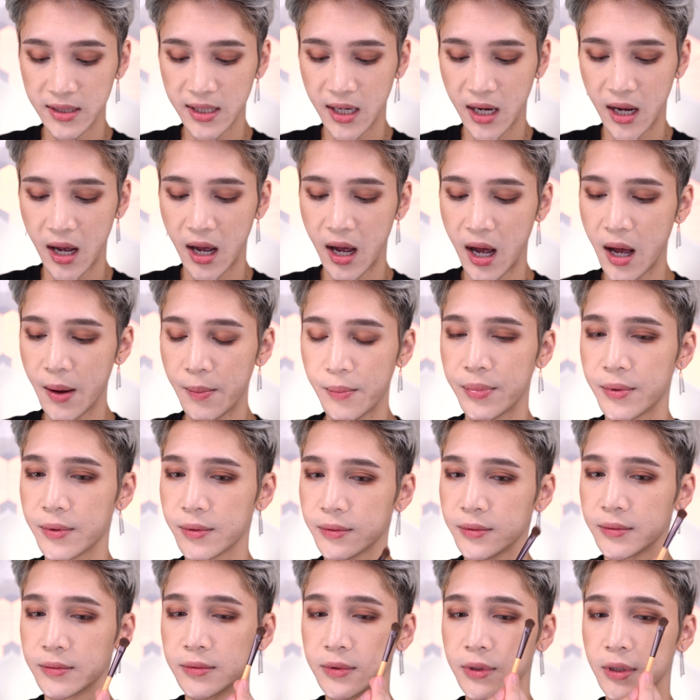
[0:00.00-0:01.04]
top
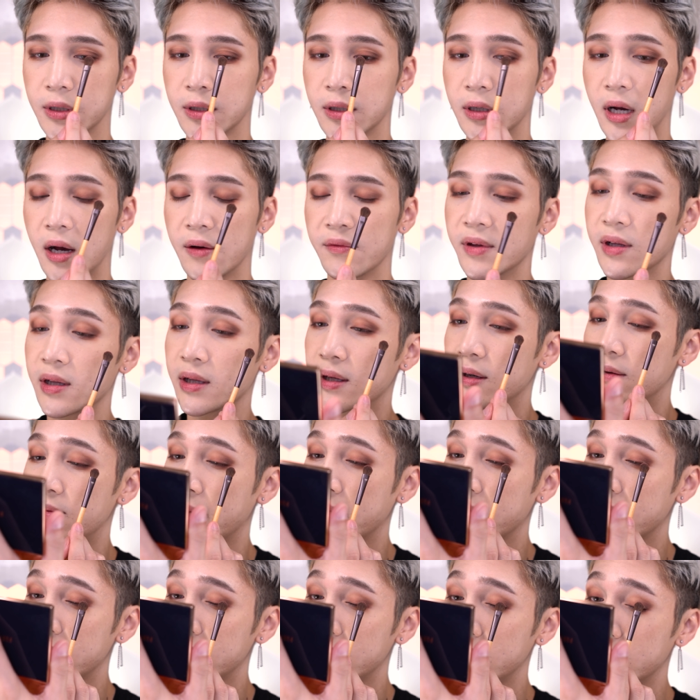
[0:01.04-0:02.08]
of the lid
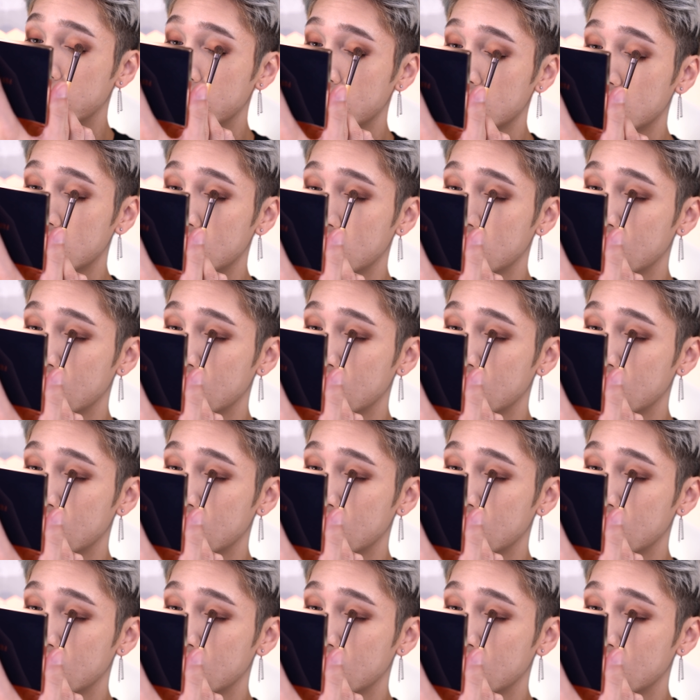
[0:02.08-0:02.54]
right here,